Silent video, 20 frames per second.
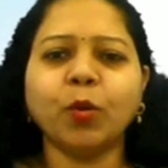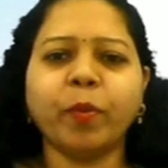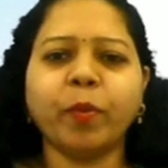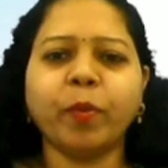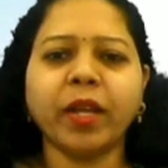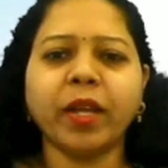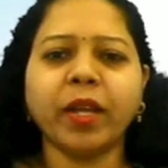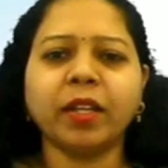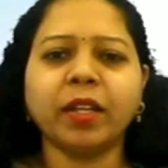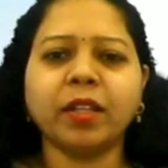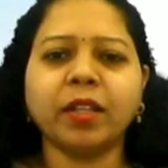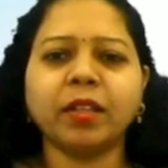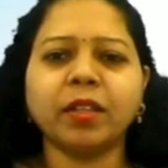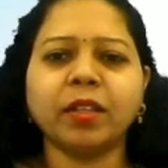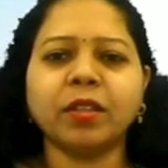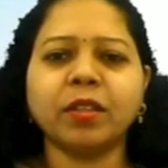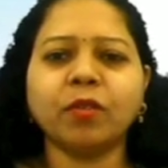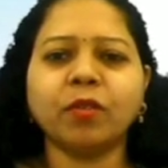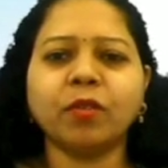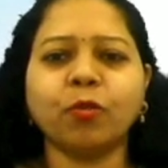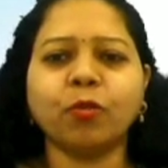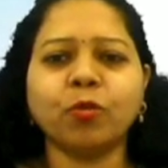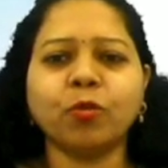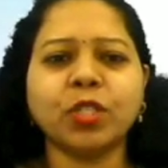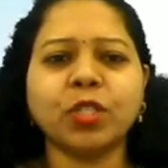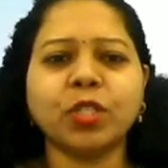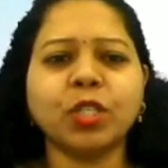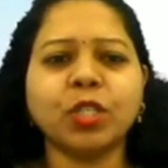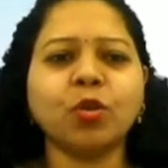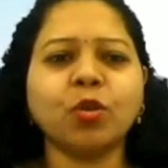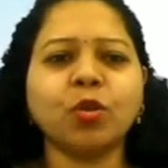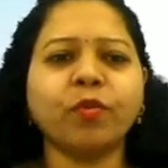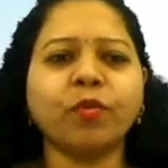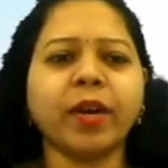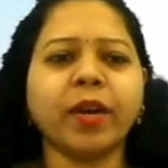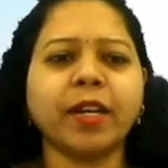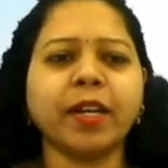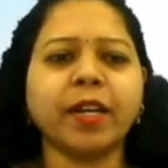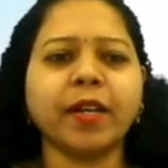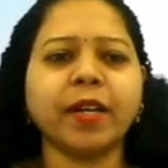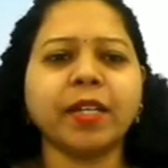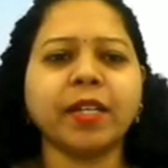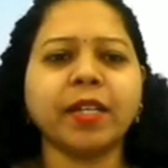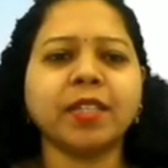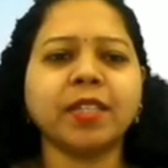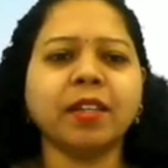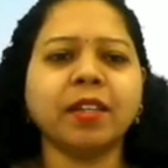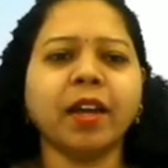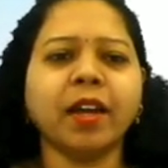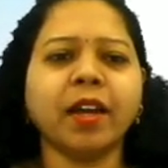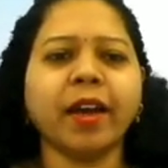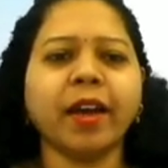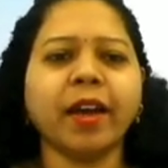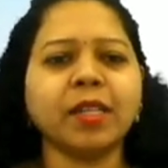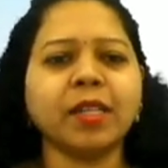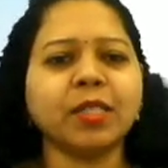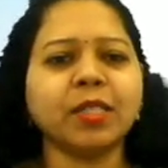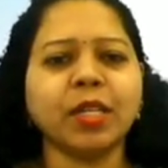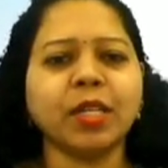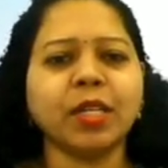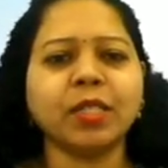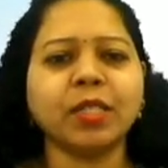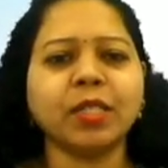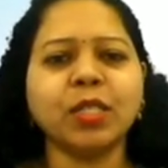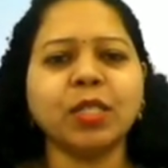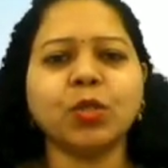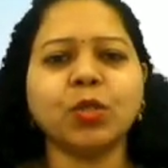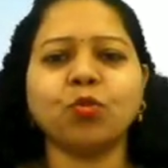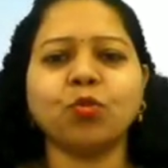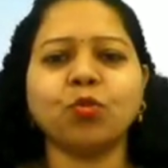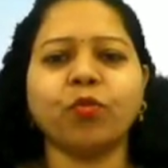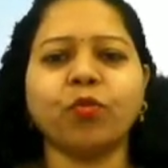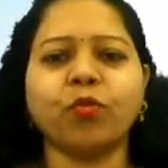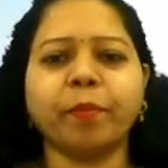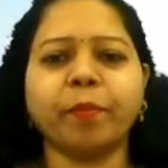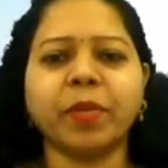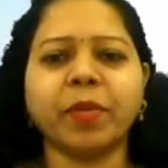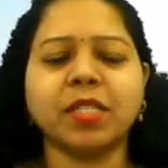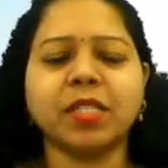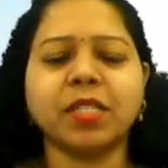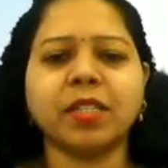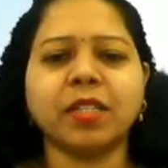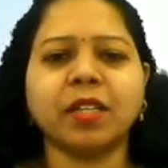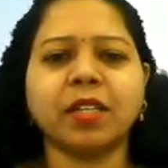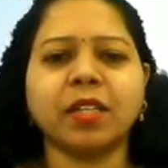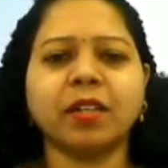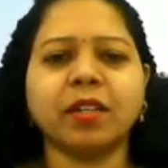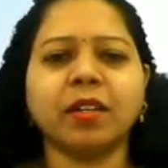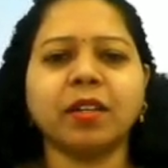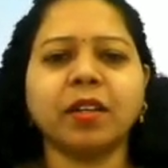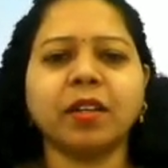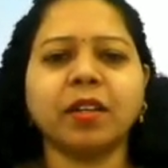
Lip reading: to break the forces of attraction and changes to vapor state.